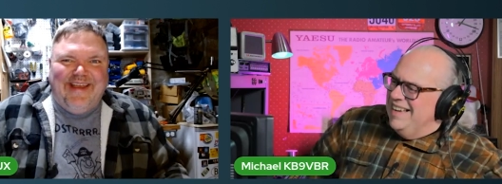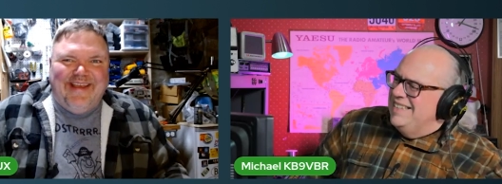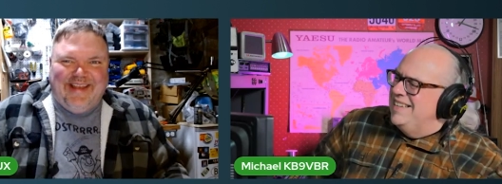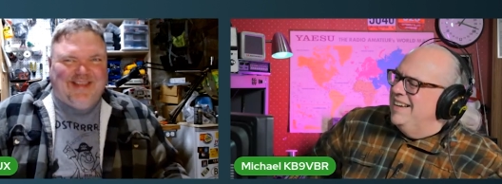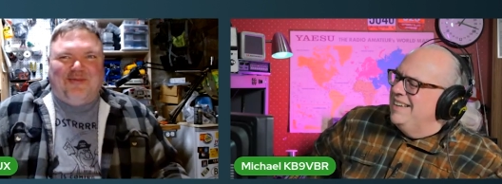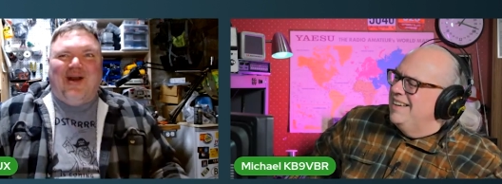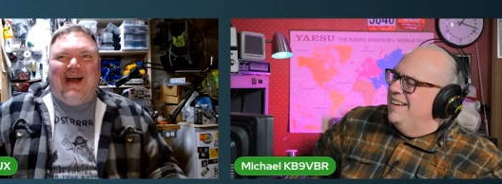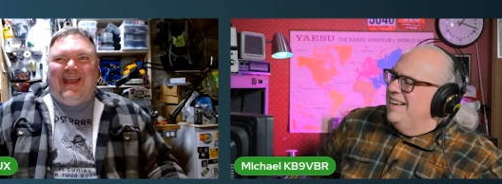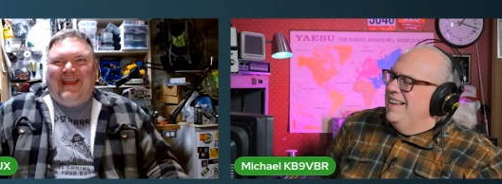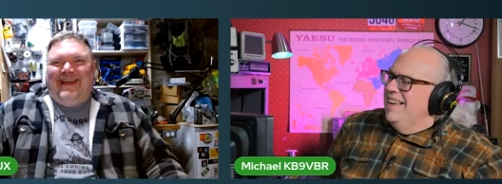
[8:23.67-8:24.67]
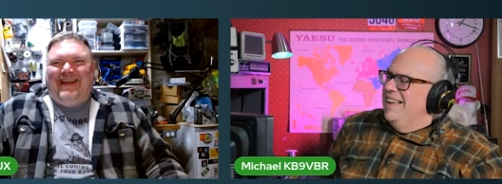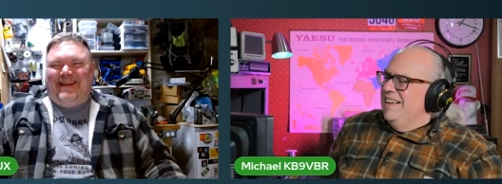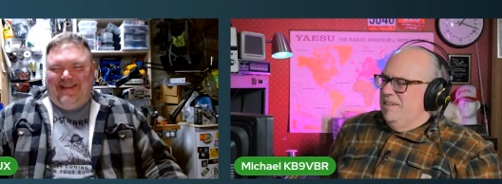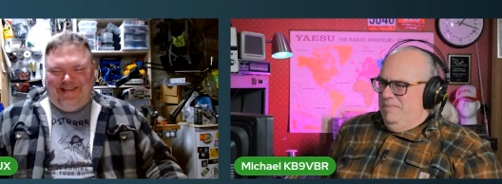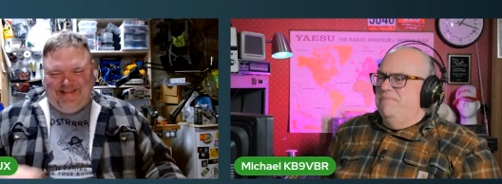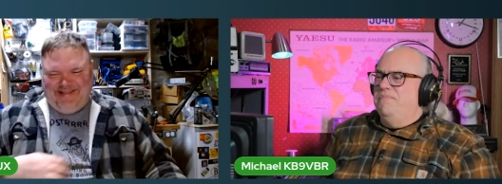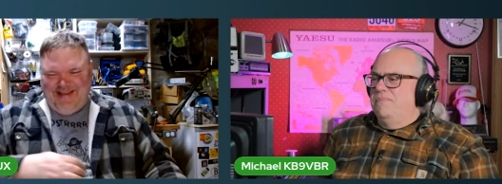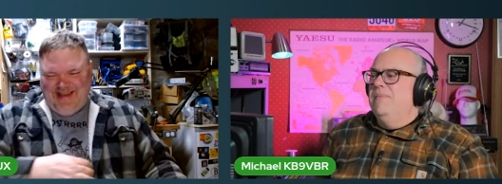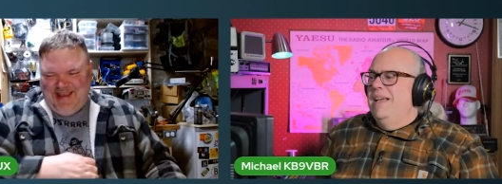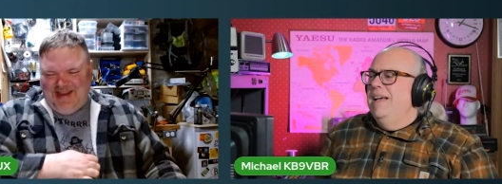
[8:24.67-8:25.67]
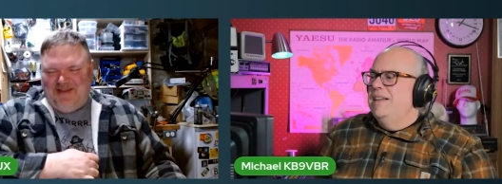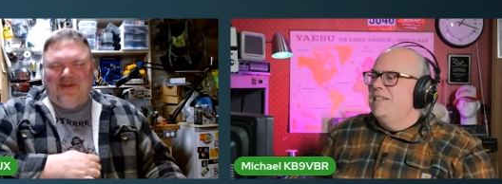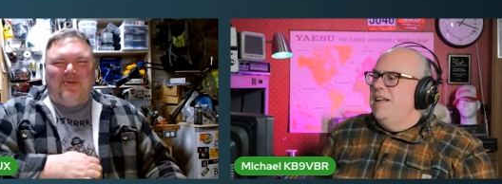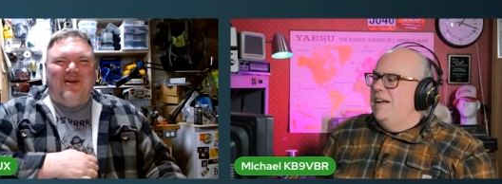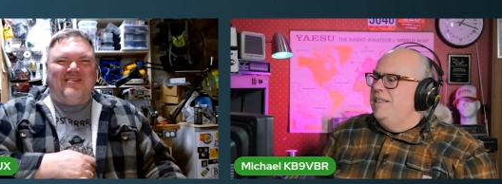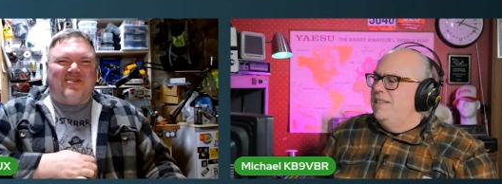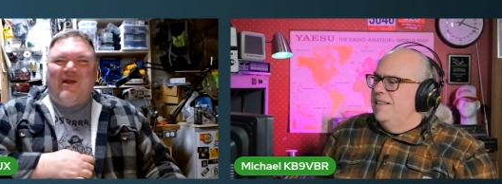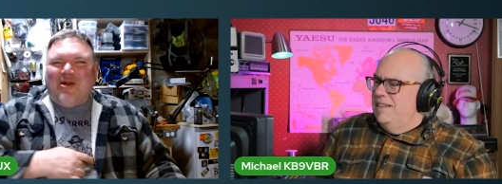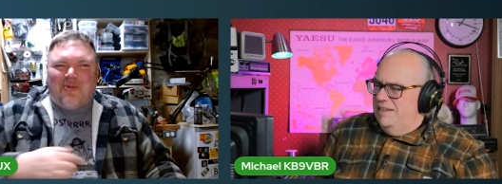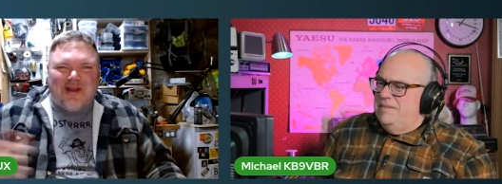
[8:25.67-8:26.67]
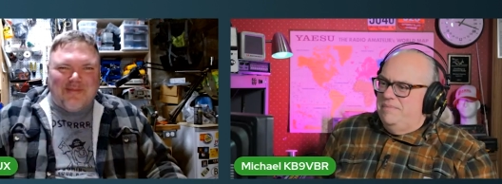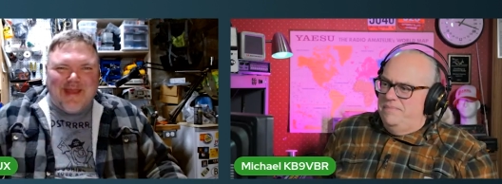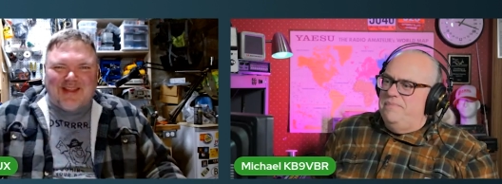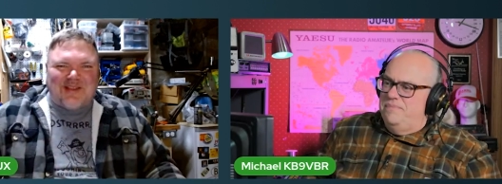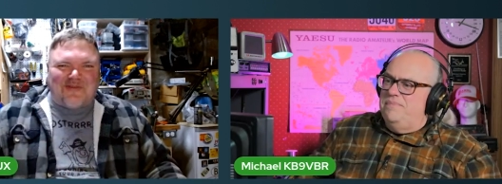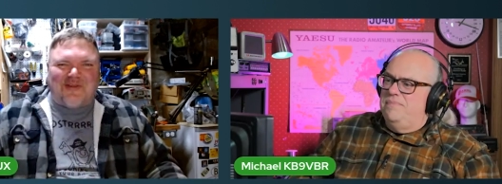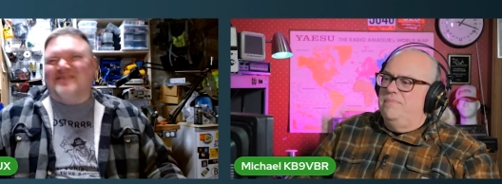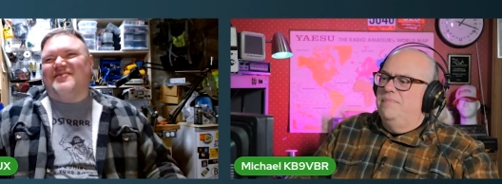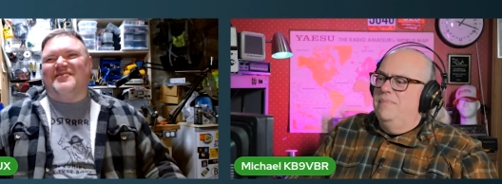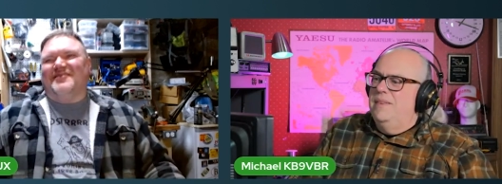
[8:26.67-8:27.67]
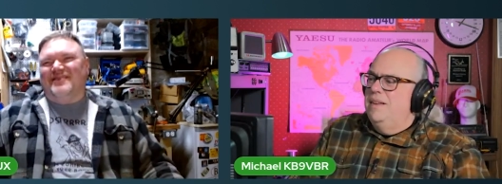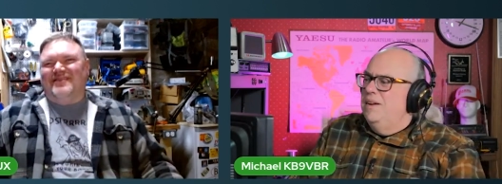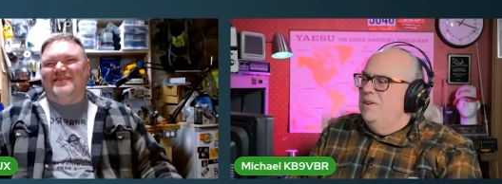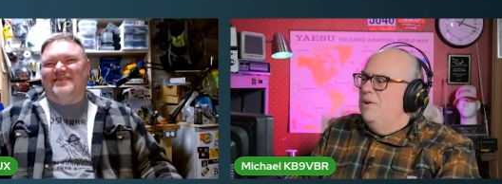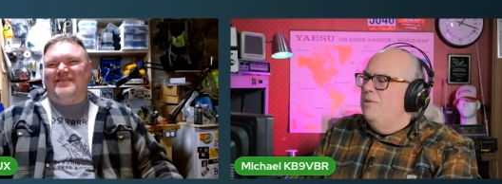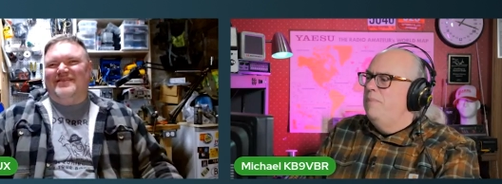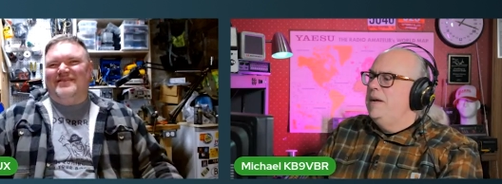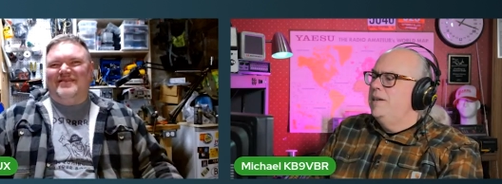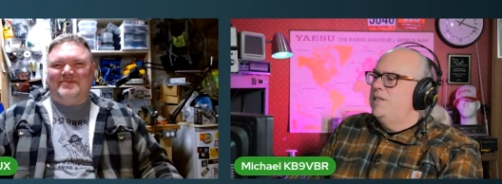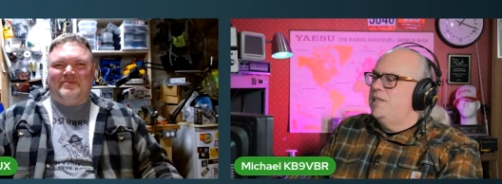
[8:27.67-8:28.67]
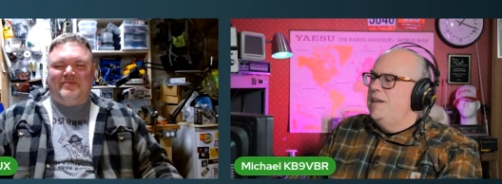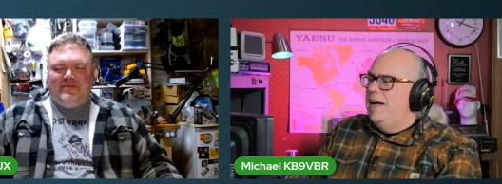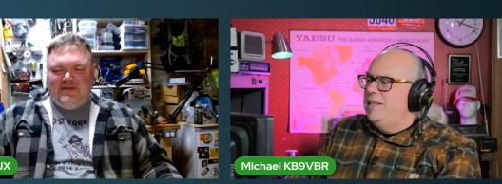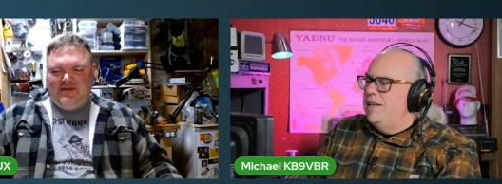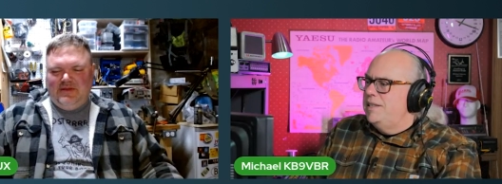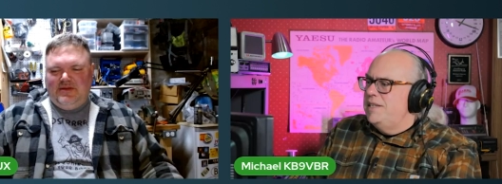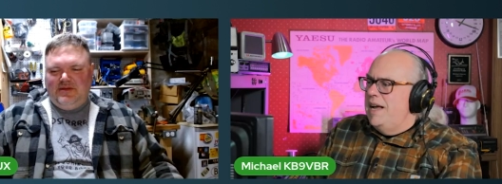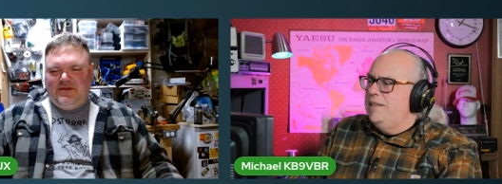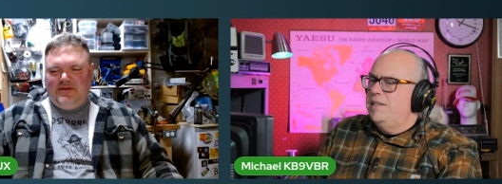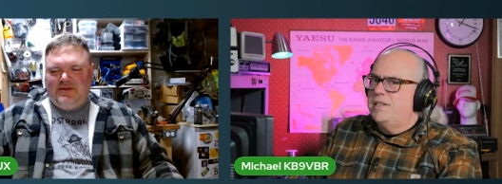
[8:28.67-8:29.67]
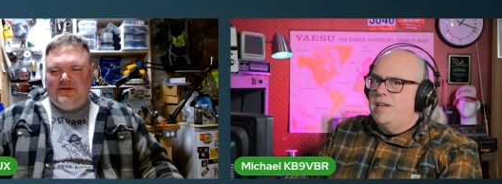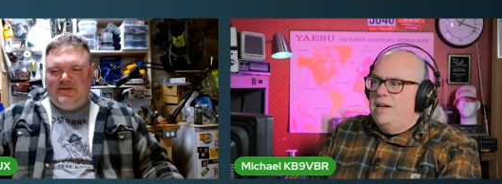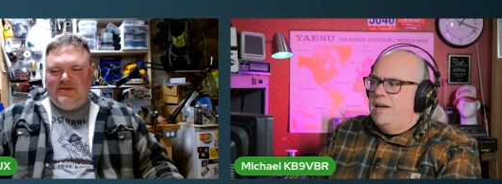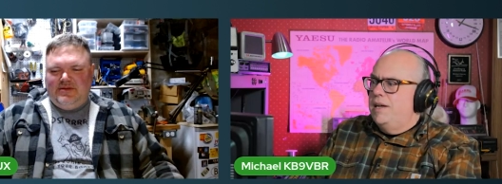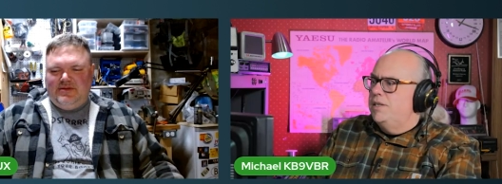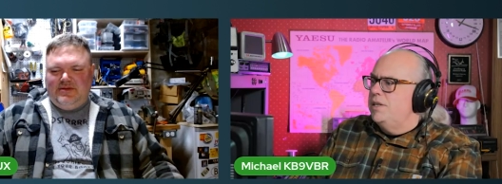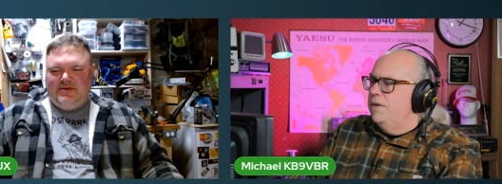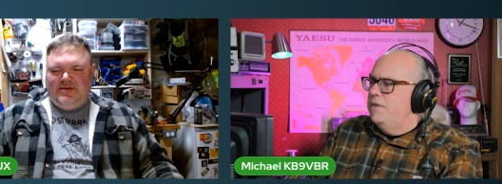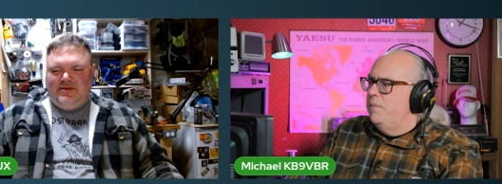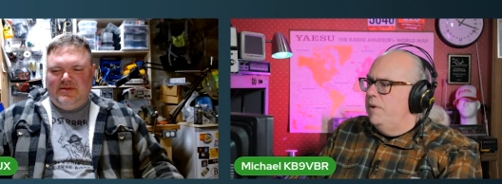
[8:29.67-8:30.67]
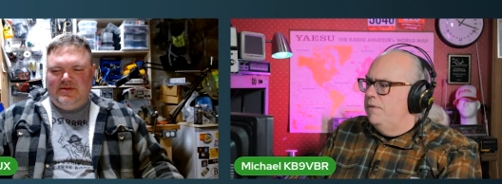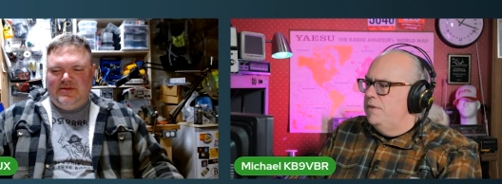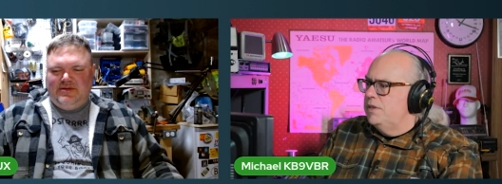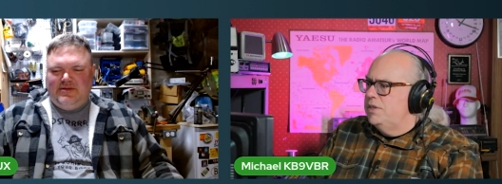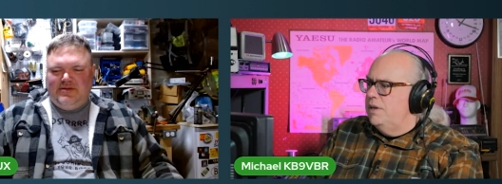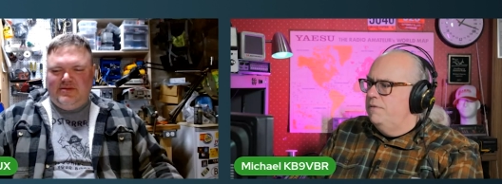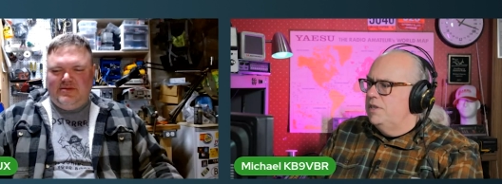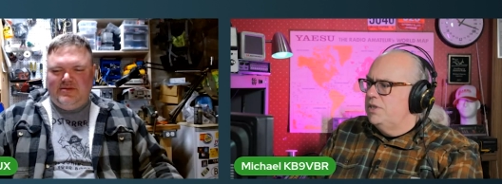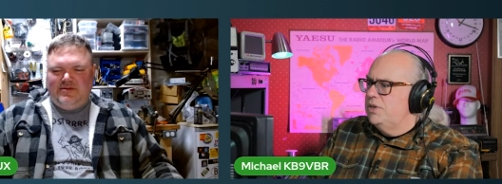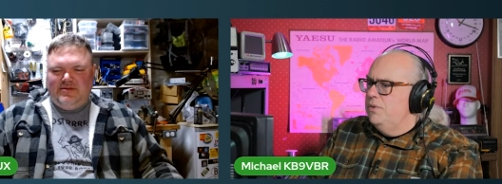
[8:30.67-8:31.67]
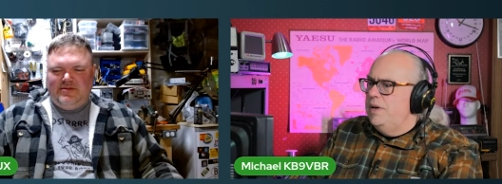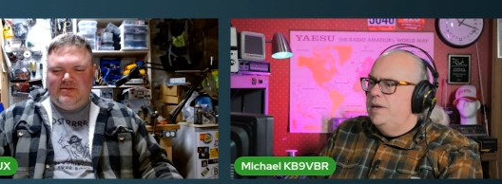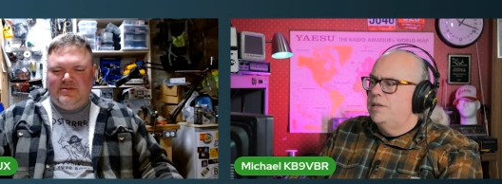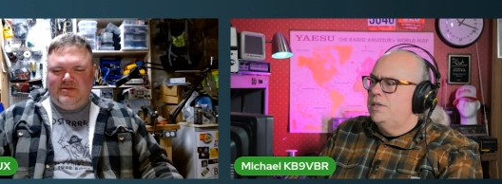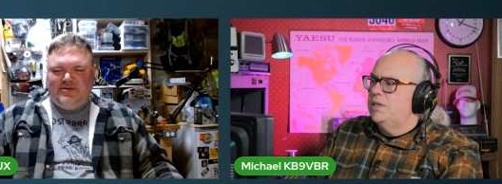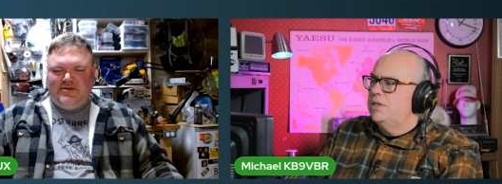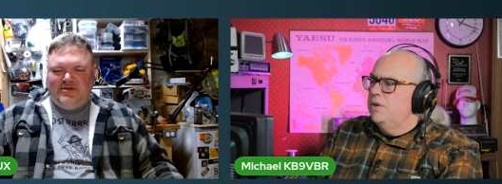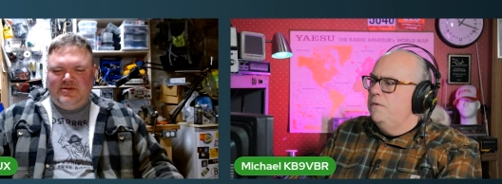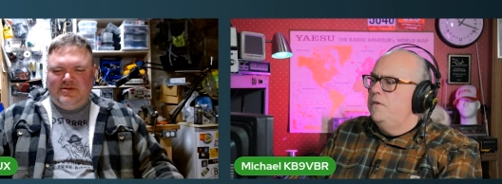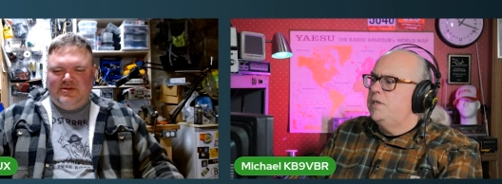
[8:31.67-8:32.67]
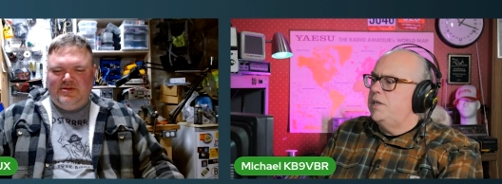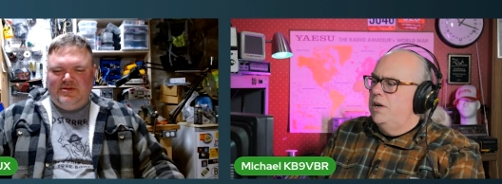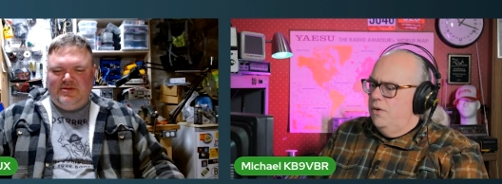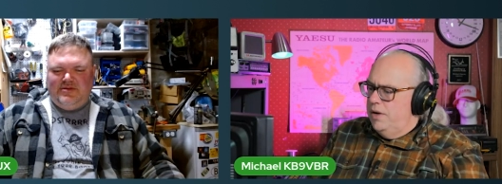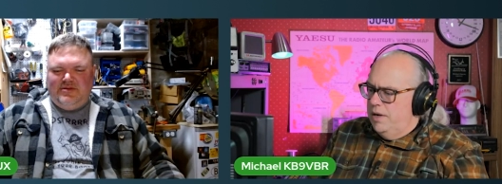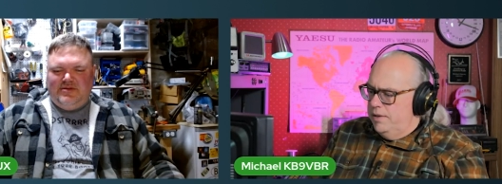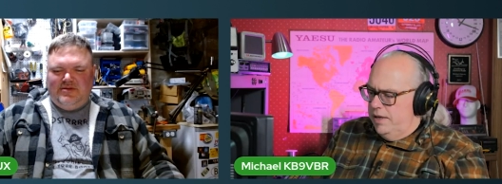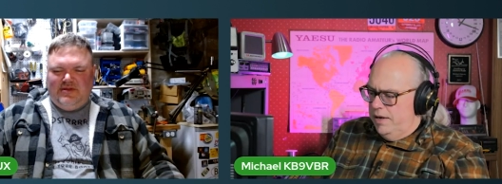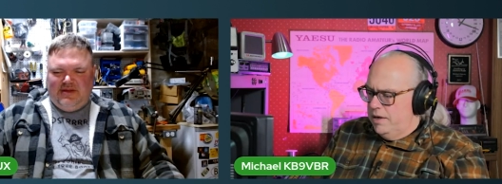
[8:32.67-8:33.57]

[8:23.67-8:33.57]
Speaker 1: Exactly. why. and, and if not, it was square, it wouldn't make a difference.
Speaker 2: No, because it's not it's not the size of the of the of the screen. It's the surface area that it